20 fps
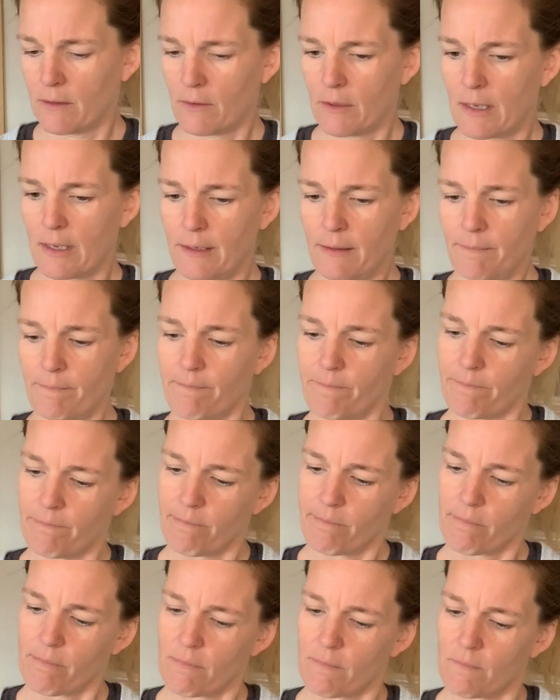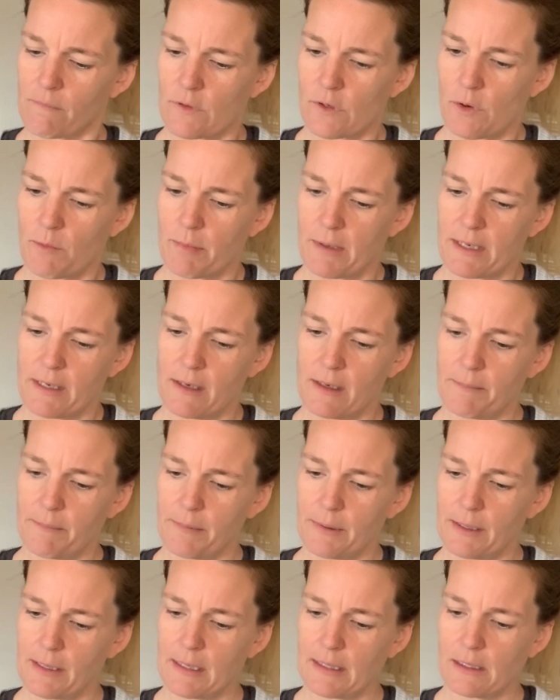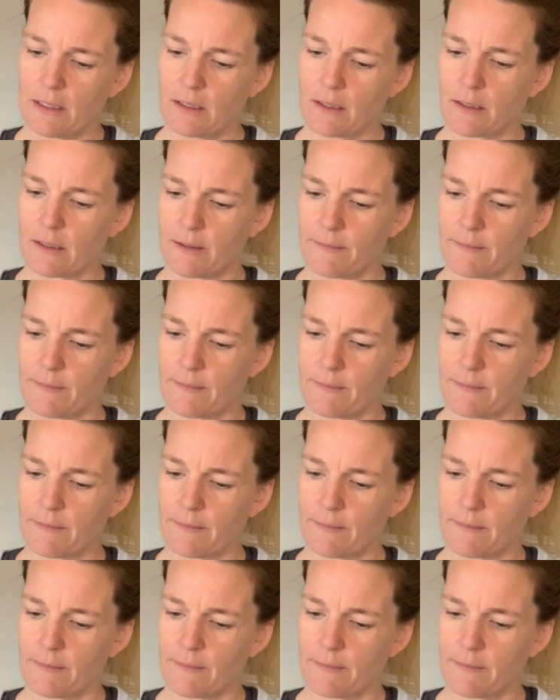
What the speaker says: Okay. Let's open it up and look.